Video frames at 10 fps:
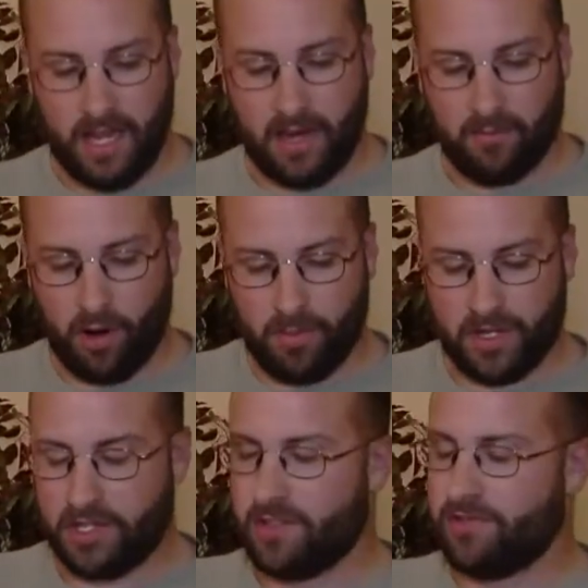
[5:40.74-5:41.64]
in
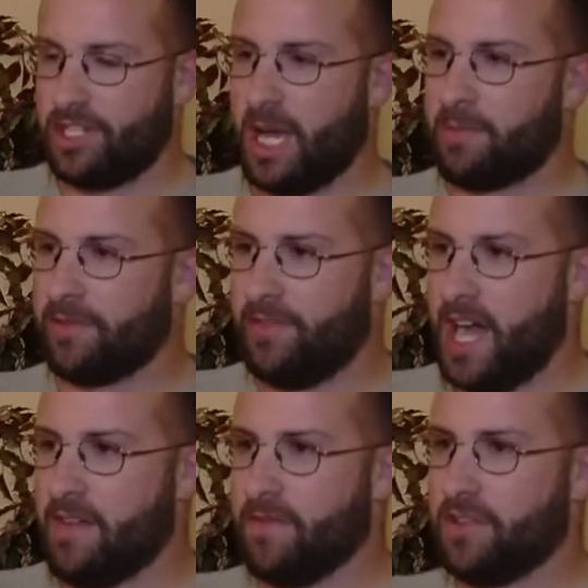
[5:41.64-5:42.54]
Romans chapter
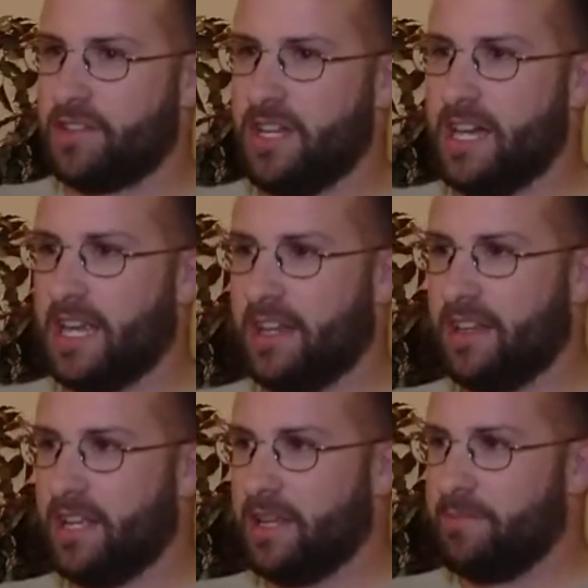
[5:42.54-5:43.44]
5 and verse 9,
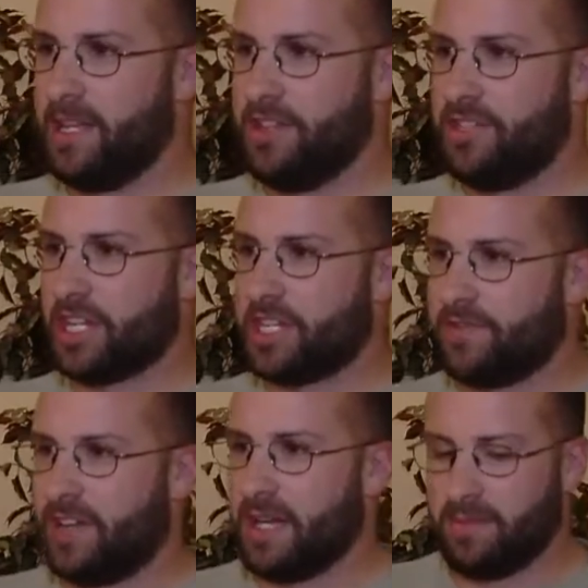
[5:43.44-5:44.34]
being
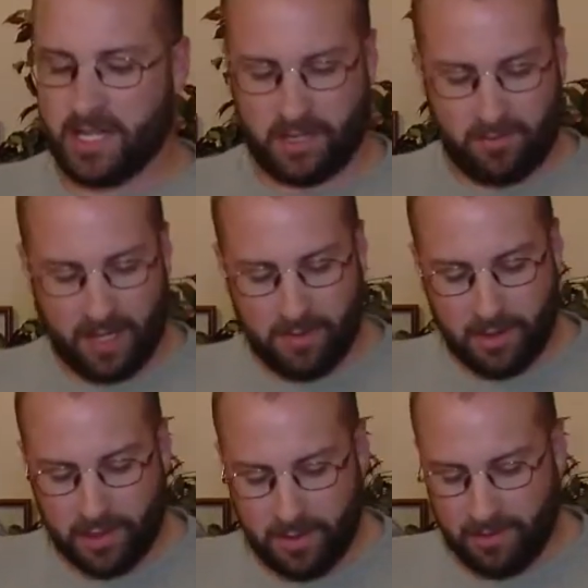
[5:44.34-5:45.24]
justified by his blood,
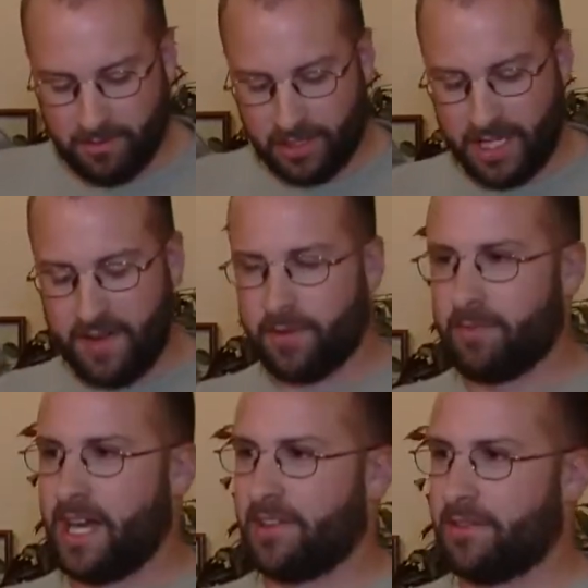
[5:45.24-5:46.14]
we should be saved
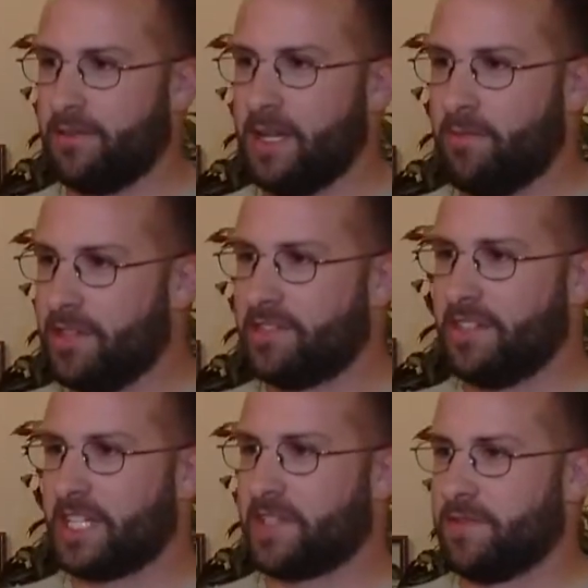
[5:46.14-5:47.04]
from wrath through him. What's
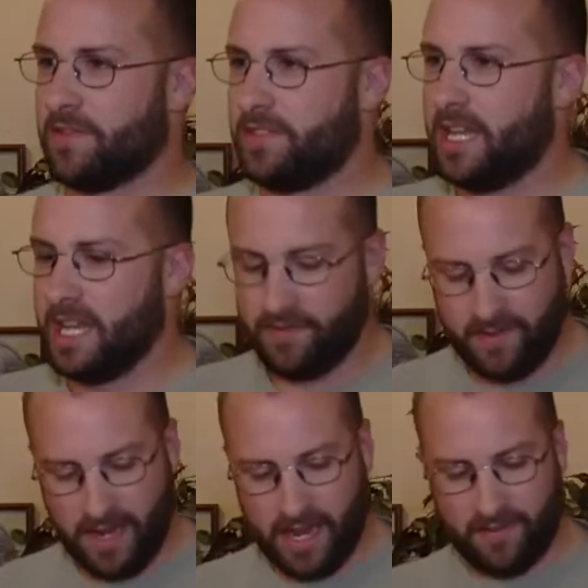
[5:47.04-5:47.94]
the next verse say?
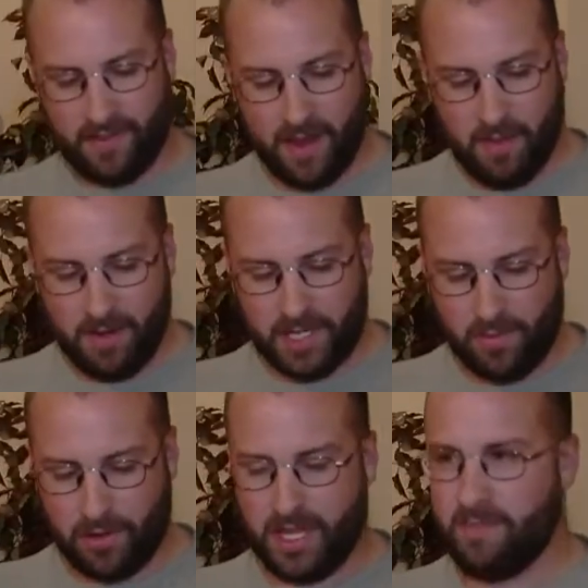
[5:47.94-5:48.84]
If
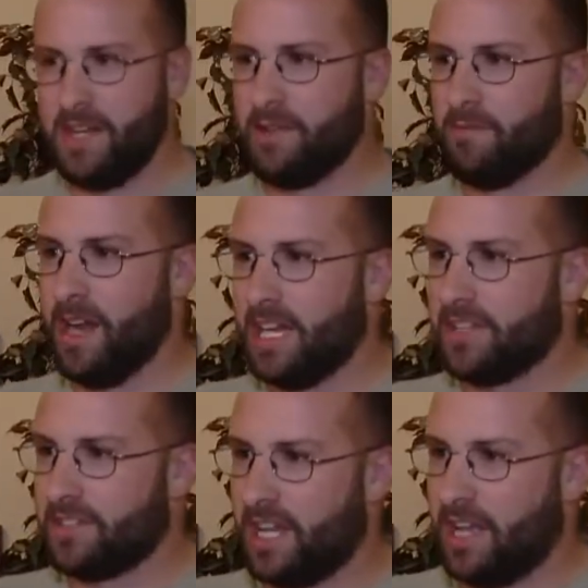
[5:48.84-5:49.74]
much more than being
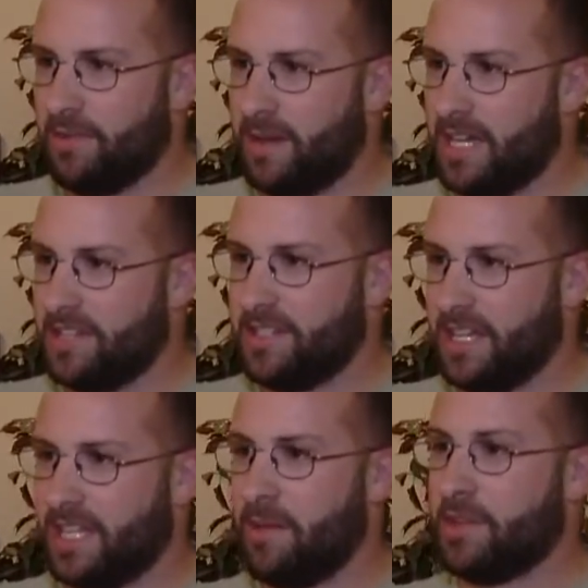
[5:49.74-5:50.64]
reconciled by his
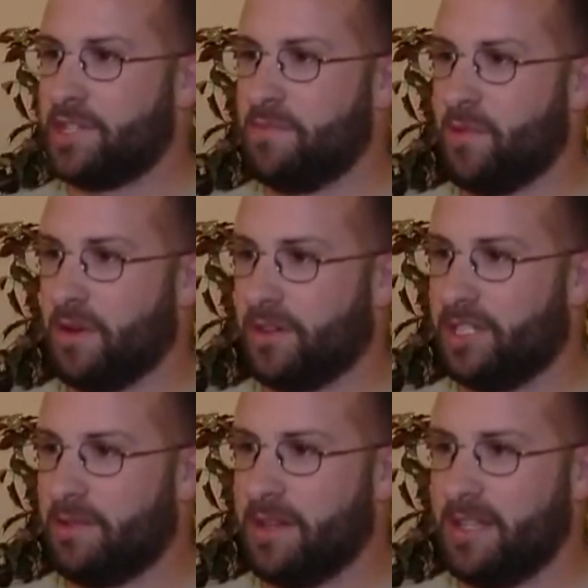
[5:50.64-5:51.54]
death, how much more
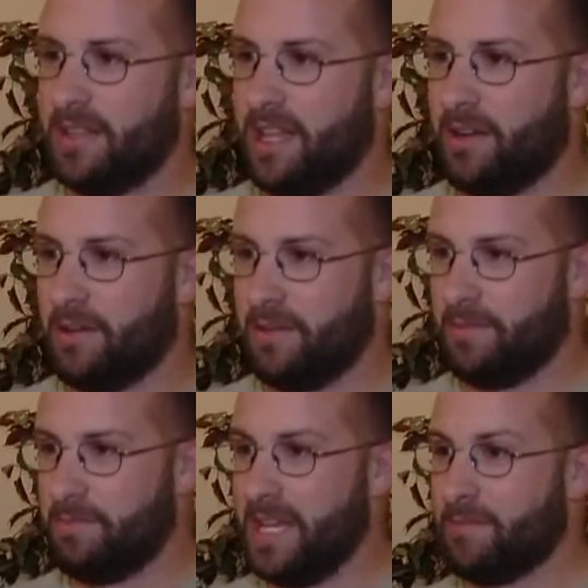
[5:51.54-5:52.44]
shall we then,
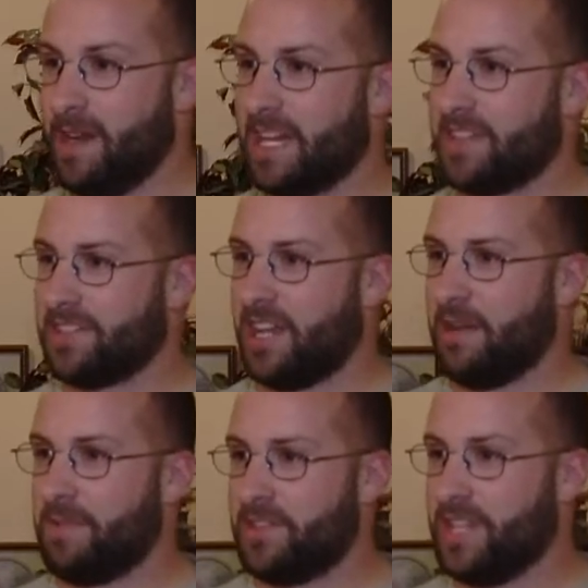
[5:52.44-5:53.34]
being
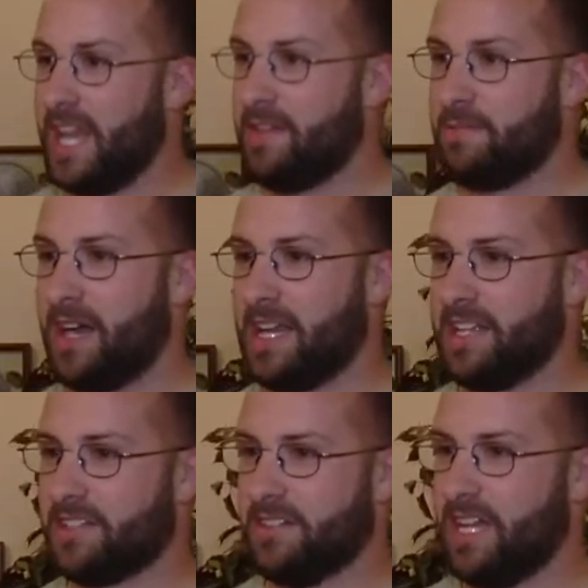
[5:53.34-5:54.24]
reconciled, be saved by
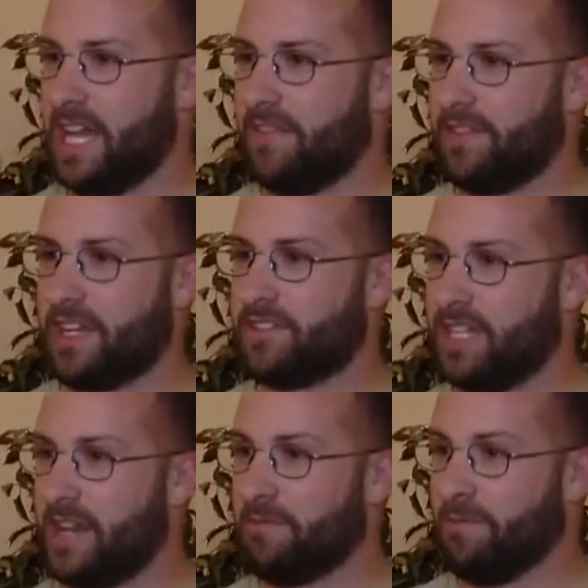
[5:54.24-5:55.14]
his life? That's
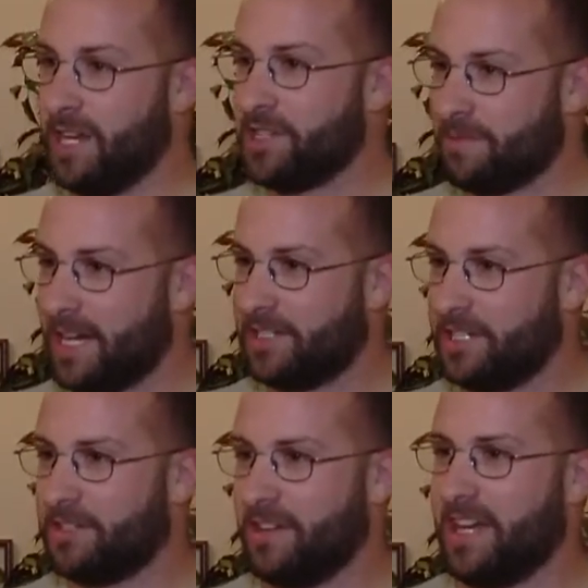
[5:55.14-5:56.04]
that
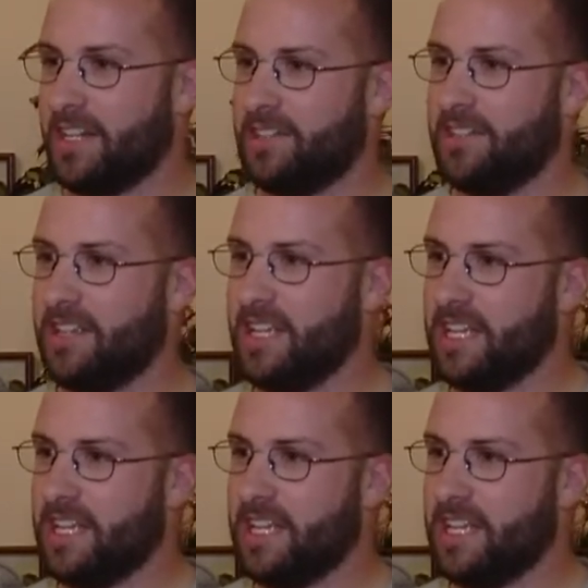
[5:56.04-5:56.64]
resurrected Christ